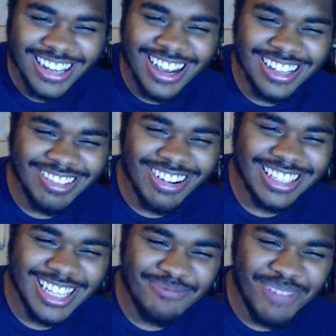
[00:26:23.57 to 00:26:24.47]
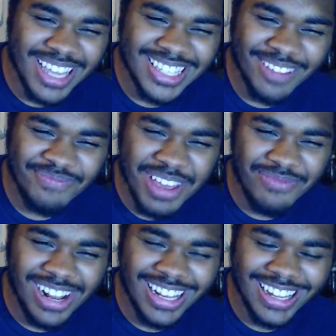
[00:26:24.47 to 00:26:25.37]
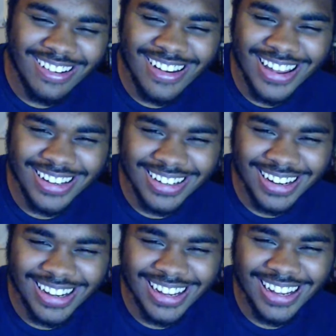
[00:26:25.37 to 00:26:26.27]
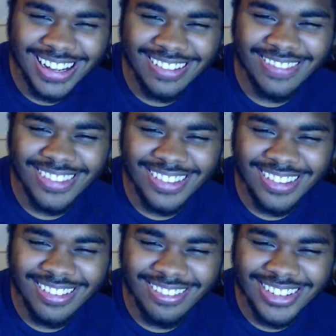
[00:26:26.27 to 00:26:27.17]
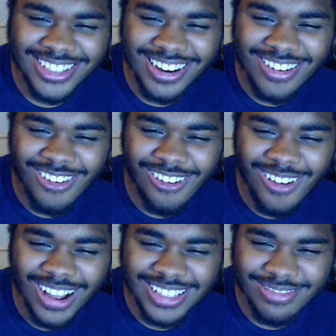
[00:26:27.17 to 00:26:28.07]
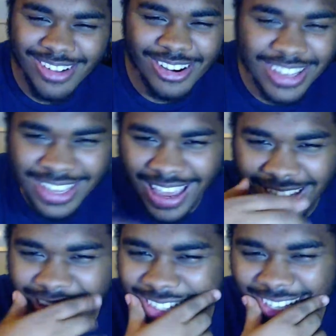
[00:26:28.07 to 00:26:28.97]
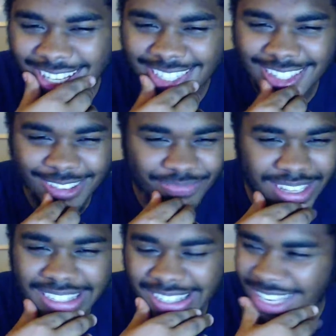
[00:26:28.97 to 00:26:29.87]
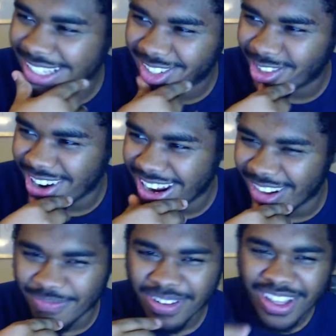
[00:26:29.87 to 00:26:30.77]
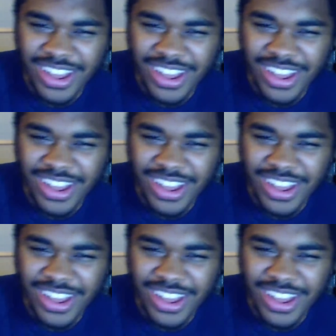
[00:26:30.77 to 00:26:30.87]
Don't you want to see pics of people doing it? What's an orgasm? Okay, these kids straight up.